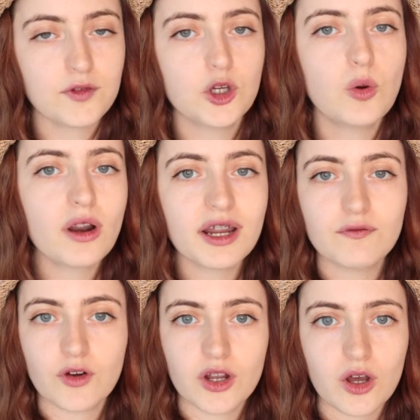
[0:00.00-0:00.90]
you are
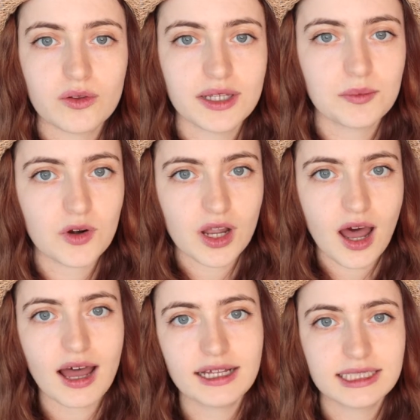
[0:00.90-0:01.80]
a Virgo Libra
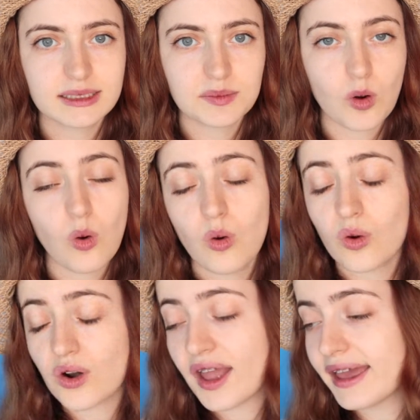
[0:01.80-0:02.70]
Cusp
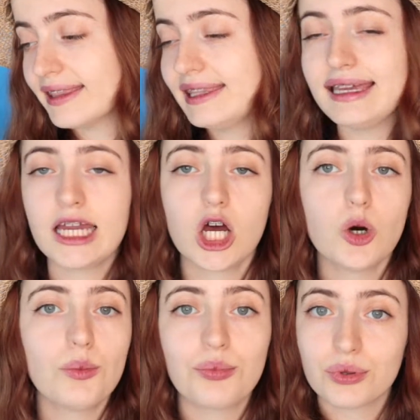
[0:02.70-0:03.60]
or a
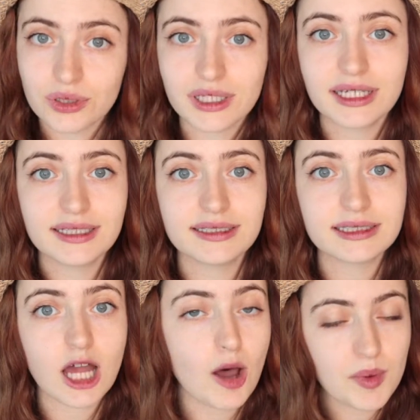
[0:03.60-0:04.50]
Leo,
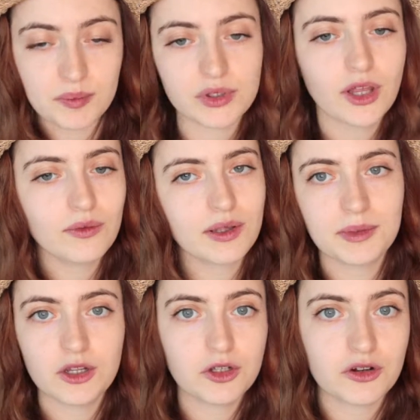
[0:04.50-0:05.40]
please comment below and let
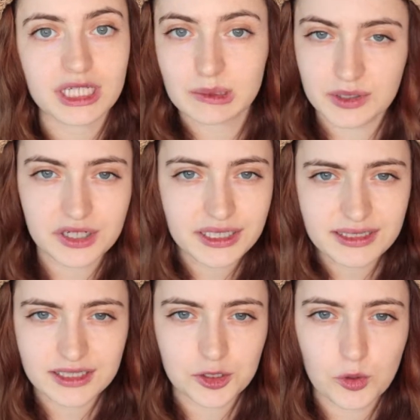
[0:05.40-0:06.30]
me know your
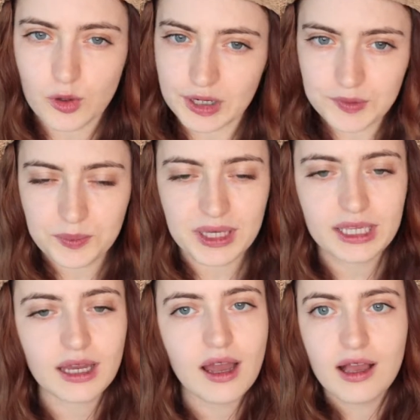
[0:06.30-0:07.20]
experience. Do you agree with
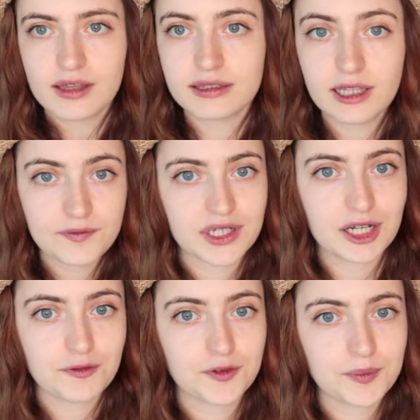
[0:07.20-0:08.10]
me? Love to
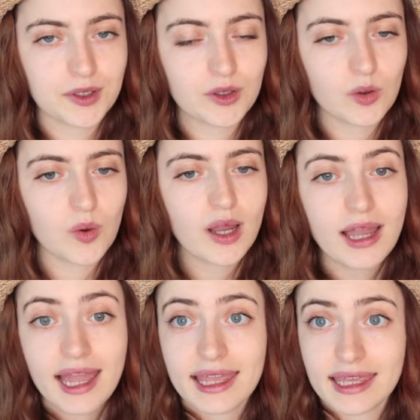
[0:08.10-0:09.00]
hear from you.
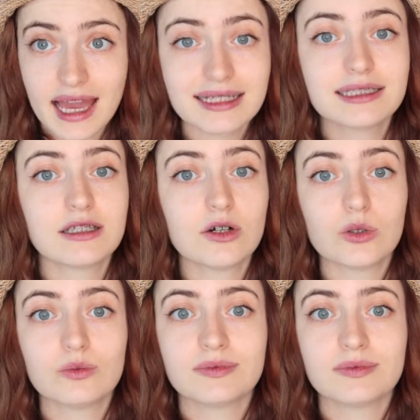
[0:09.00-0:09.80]
Yes, so